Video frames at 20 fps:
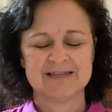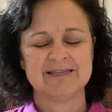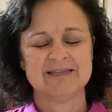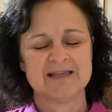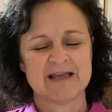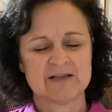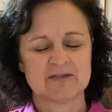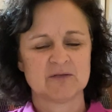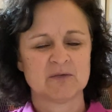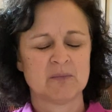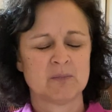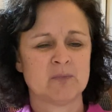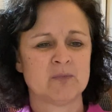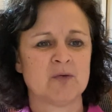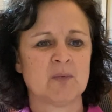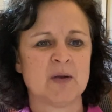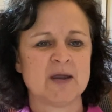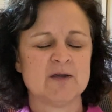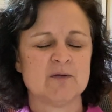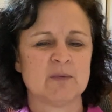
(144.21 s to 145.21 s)
That's
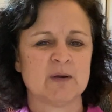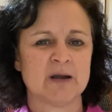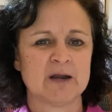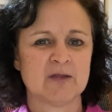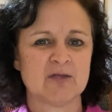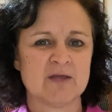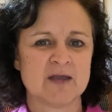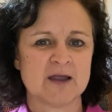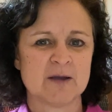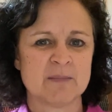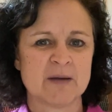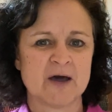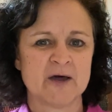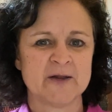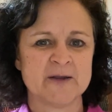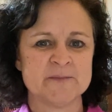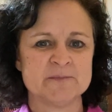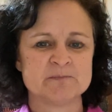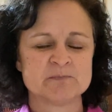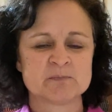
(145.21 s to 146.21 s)
the way you want to think
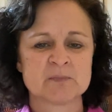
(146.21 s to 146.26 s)
about it.